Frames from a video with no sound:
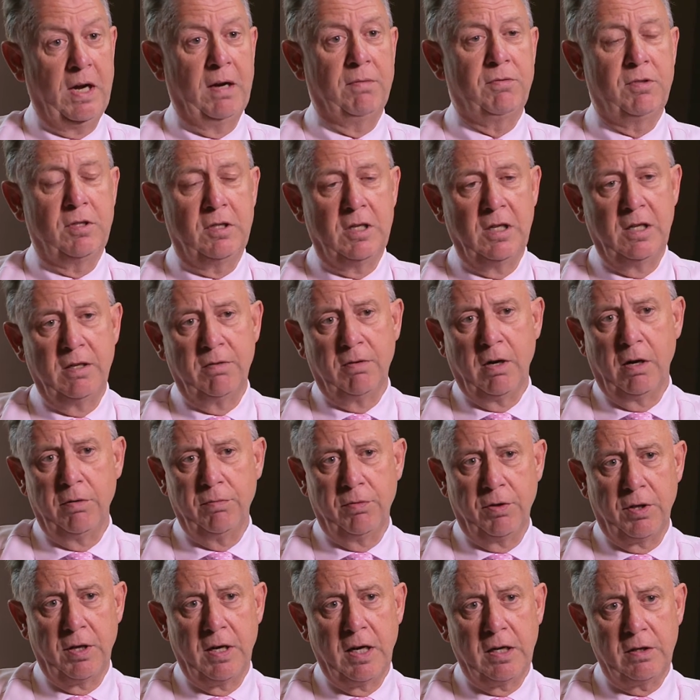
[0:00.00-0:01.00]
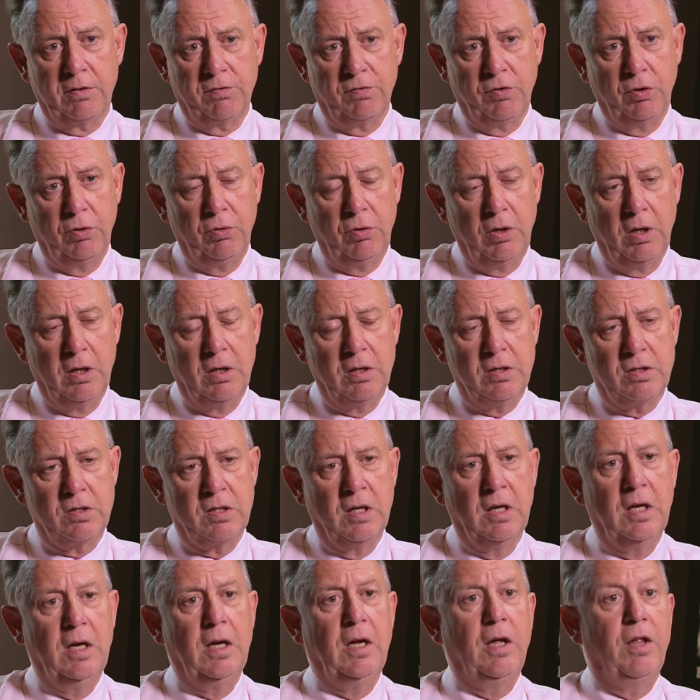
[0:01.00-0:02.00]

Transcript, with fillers: have to deliver over the next few years.